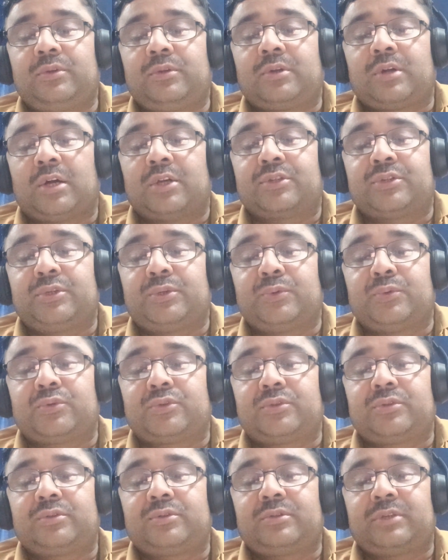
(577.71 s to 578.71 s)

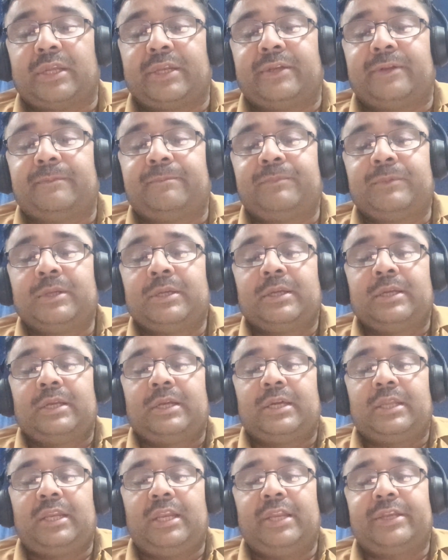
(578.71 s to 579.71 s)
constitution
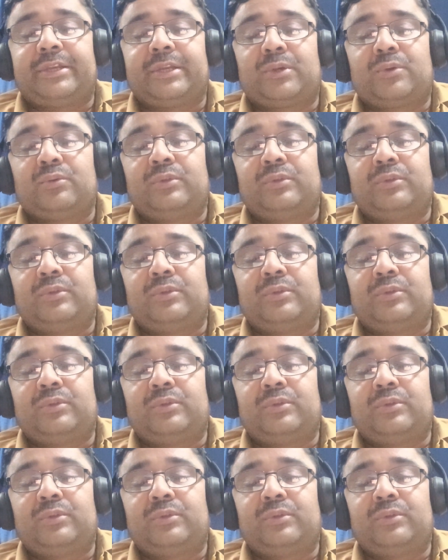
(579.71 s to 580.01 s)
related